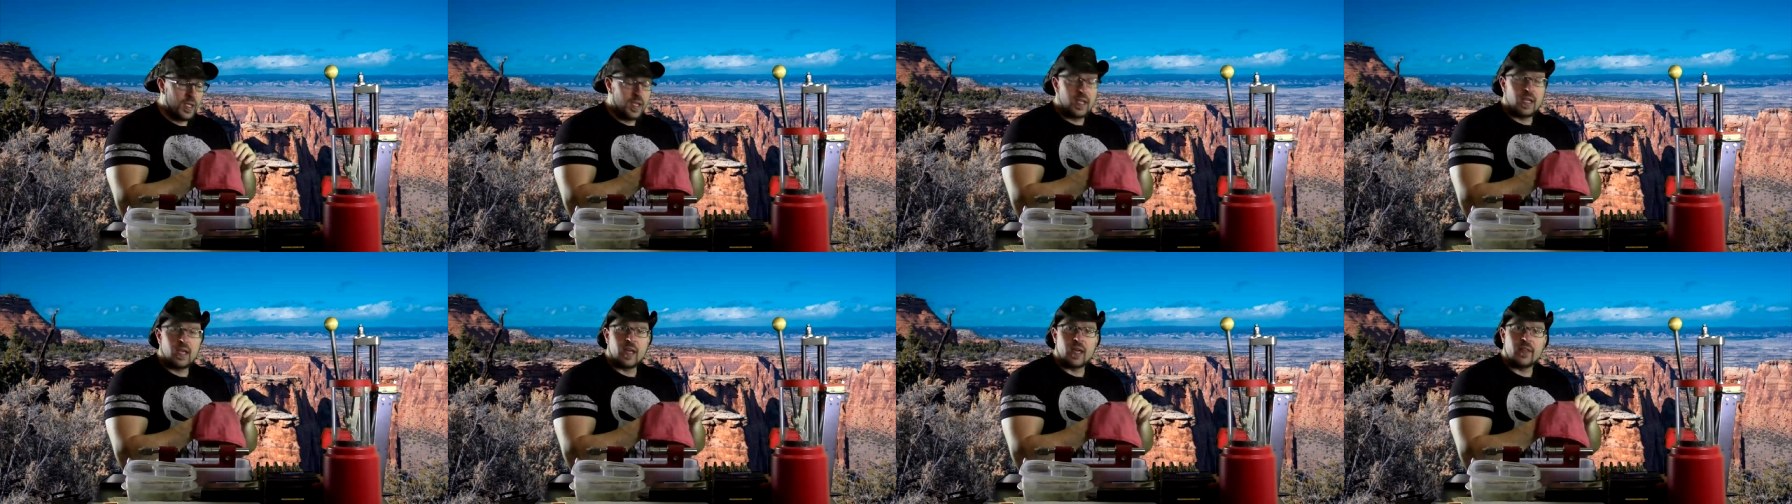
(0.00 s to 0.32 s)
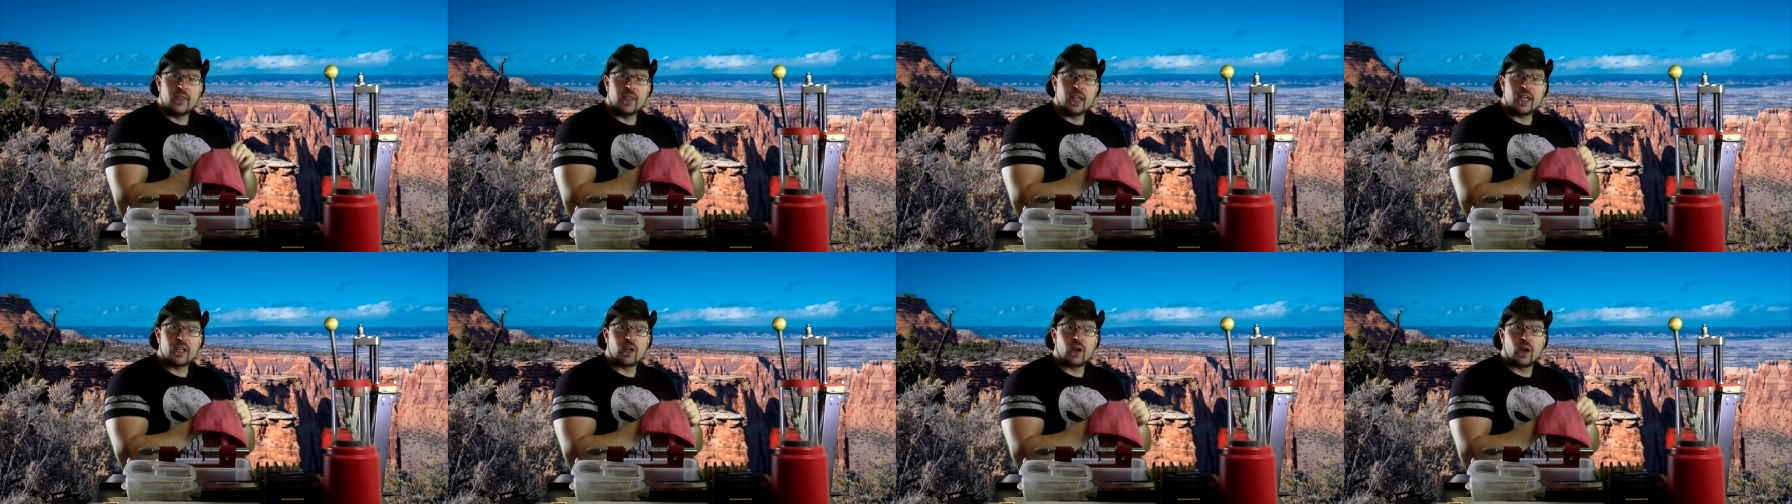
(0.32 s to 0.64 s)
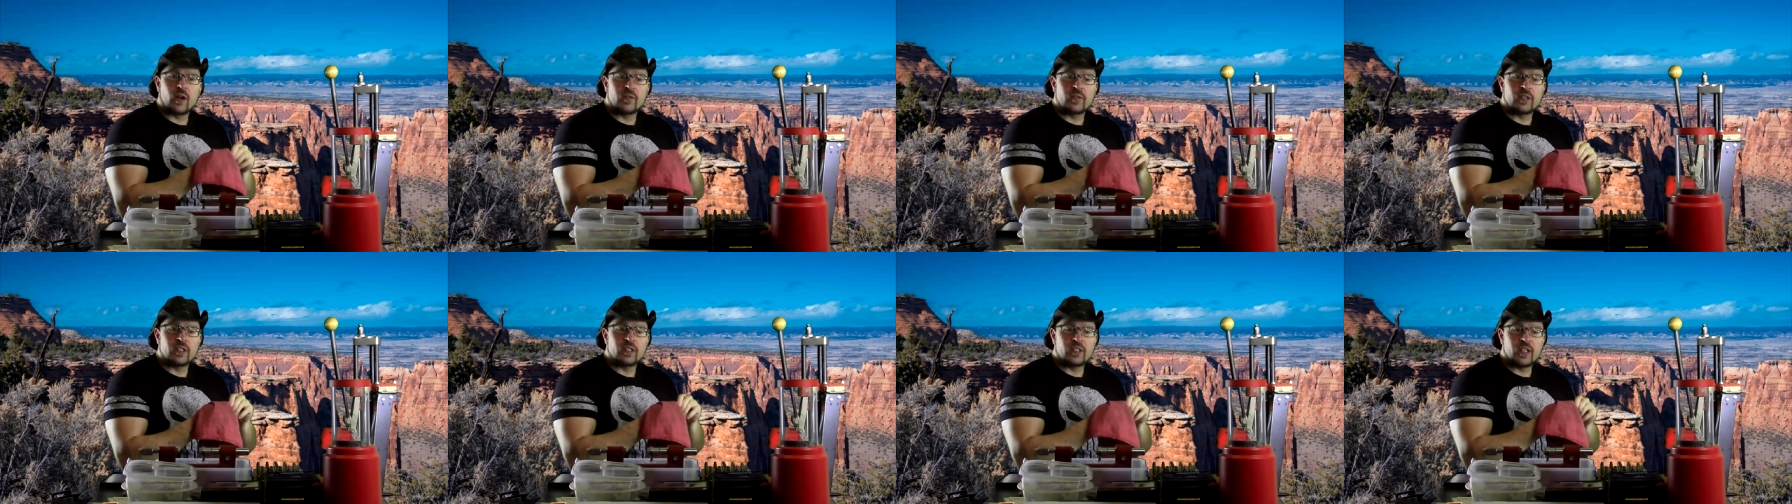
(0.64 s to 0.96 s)
And they
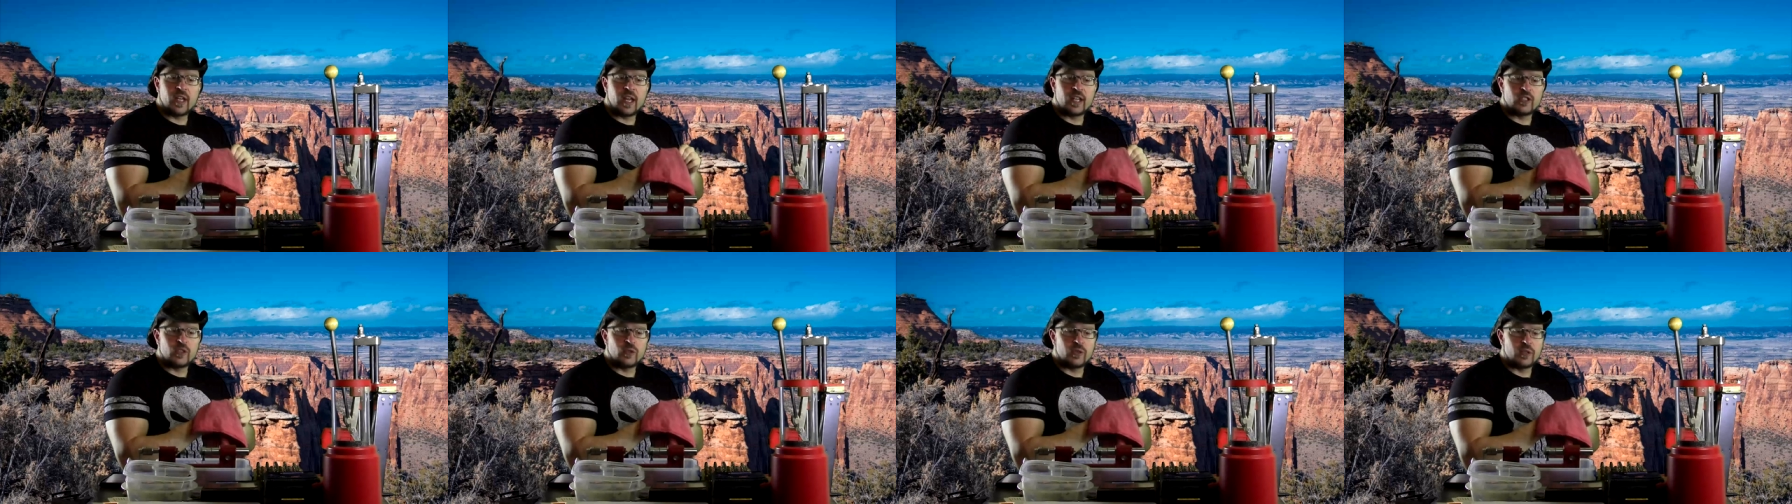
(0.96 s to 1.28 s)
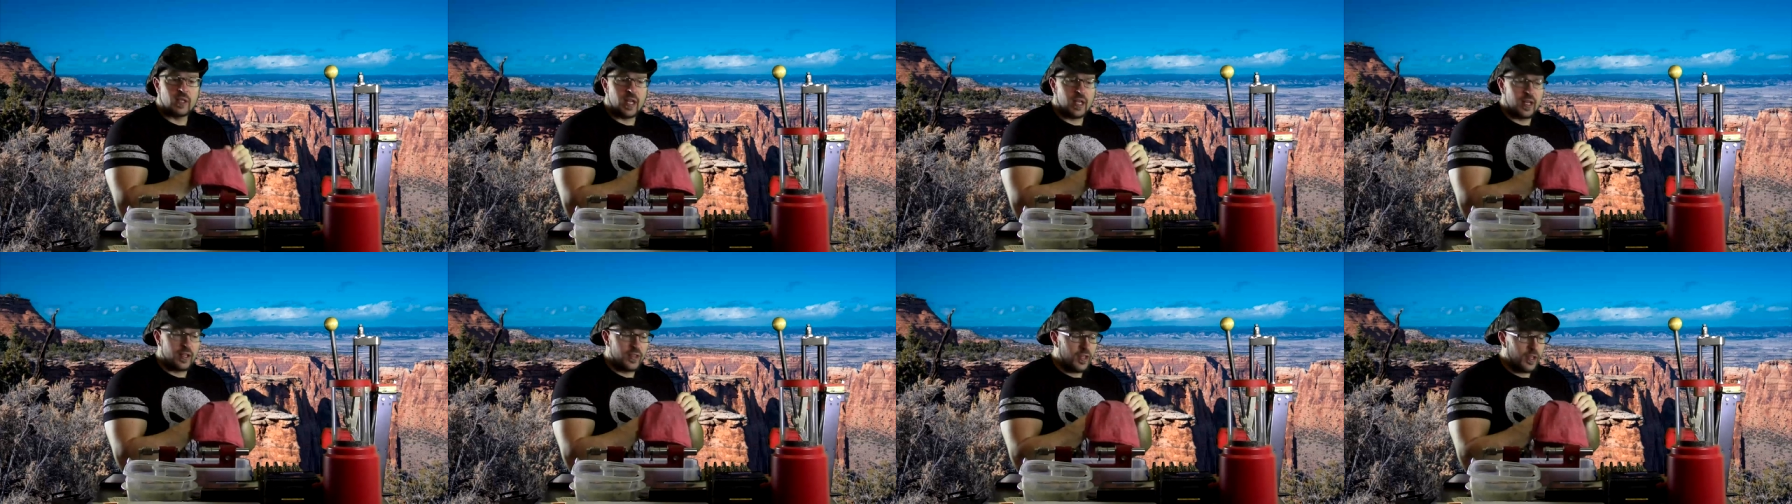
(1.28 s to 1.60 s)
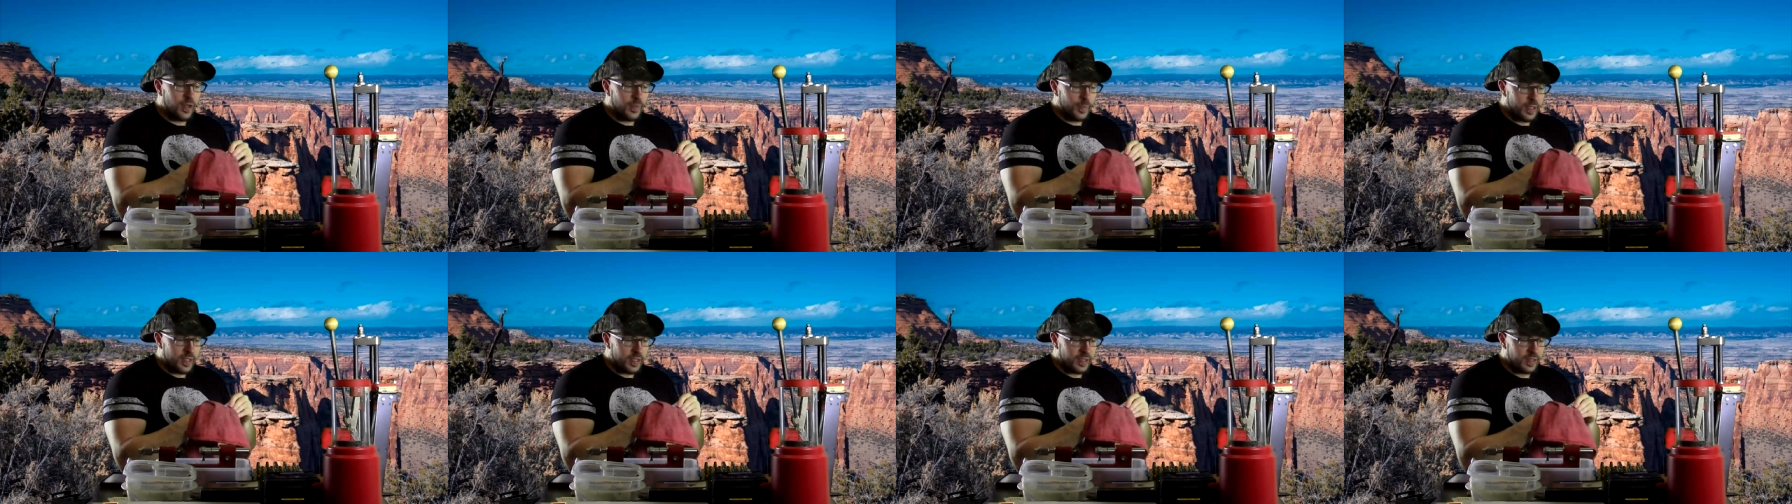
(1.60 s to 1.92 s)
carved the statues out of
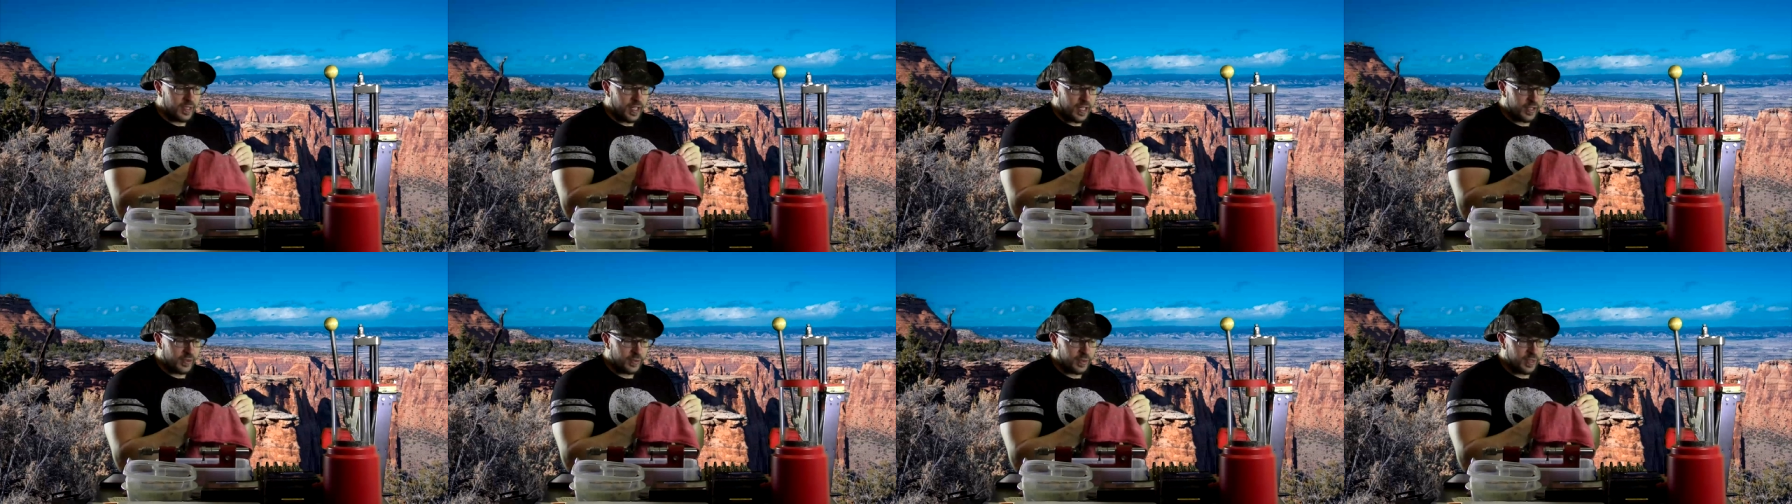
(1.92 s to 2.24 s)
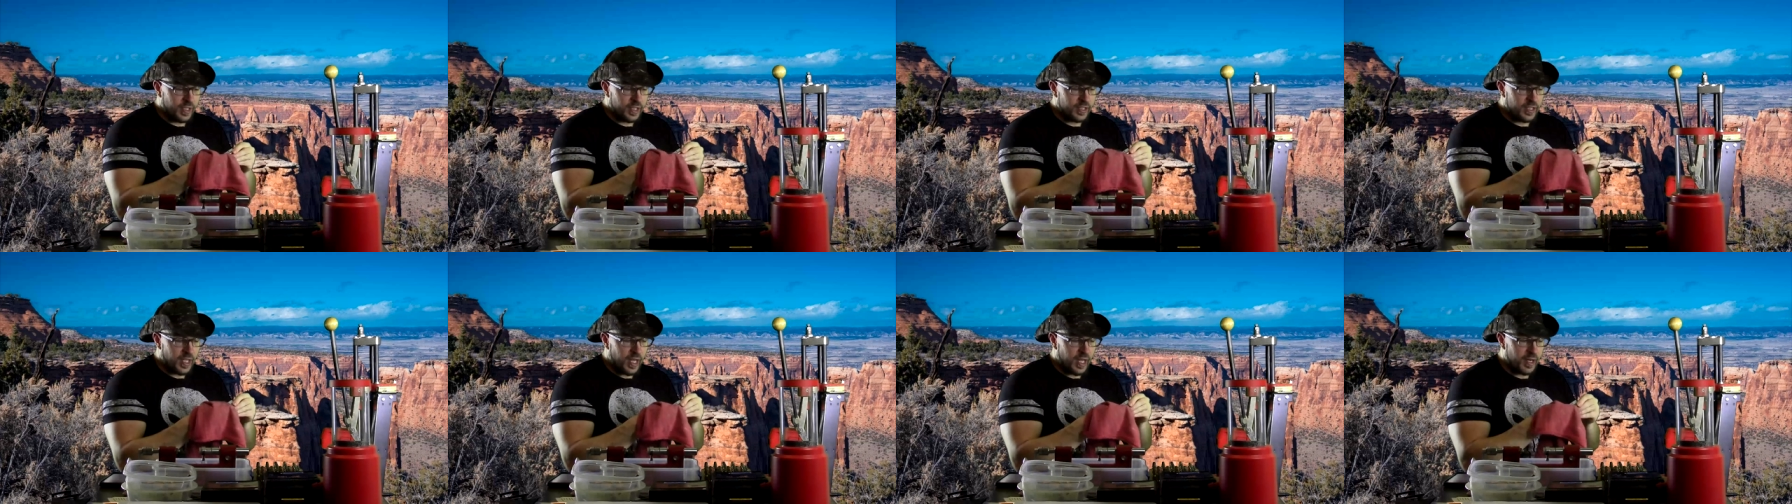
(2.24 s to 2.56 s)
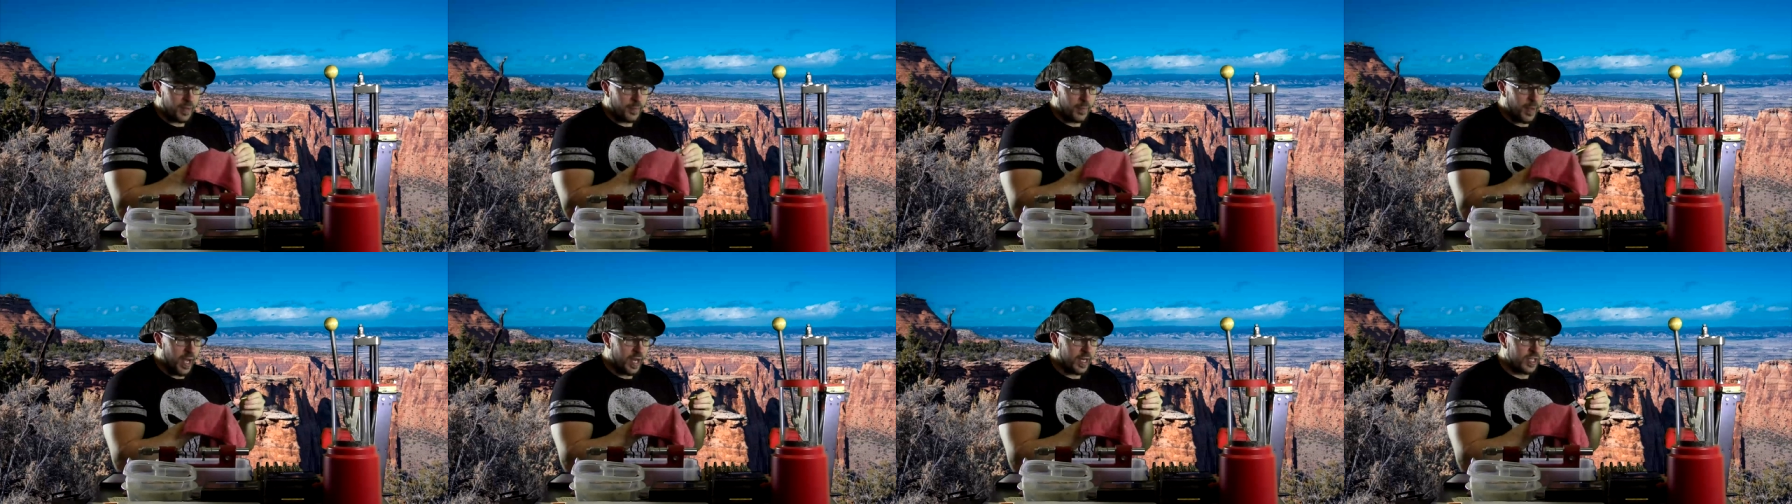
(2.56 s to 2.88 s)
them because that's what they thought
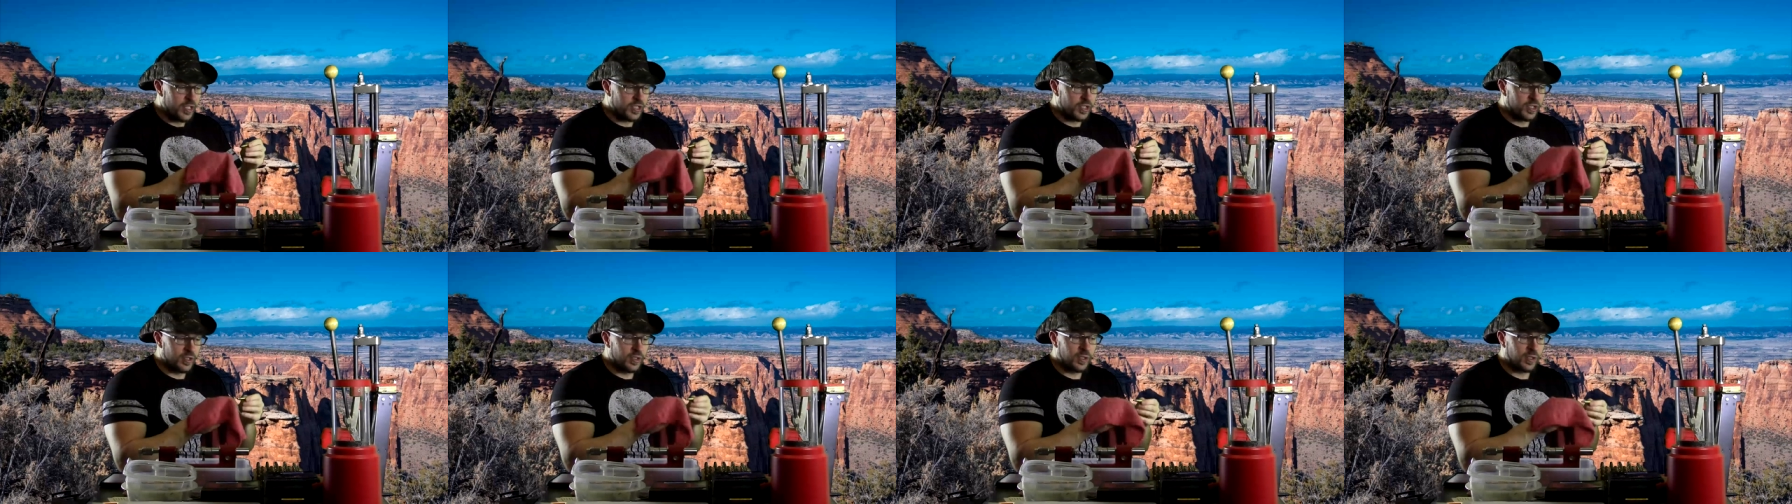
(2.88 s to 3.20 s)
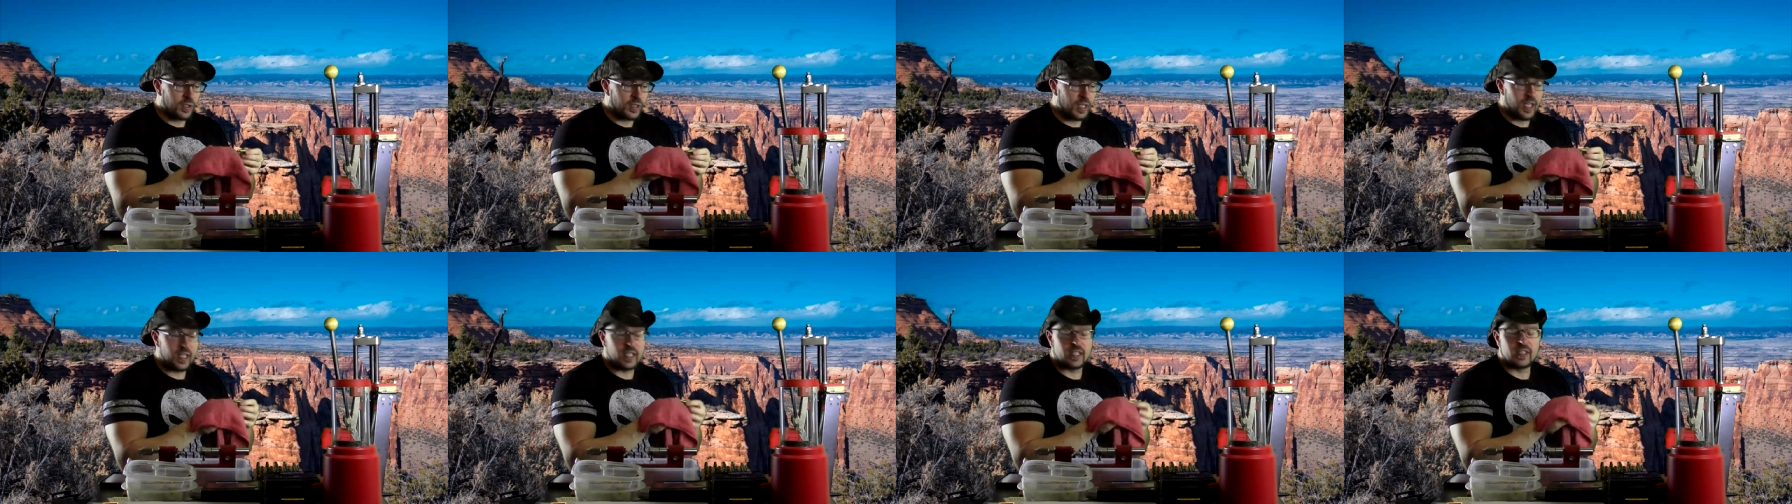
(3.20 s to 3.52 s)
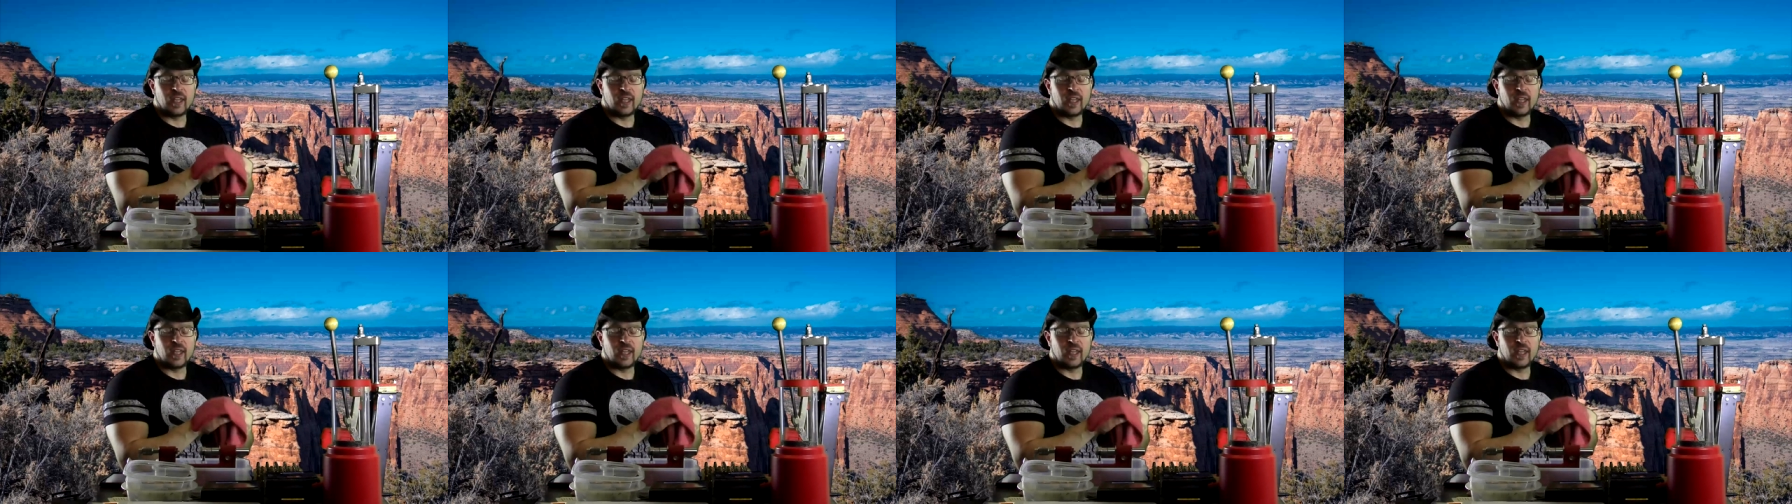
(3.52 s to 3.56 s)
a body should look like.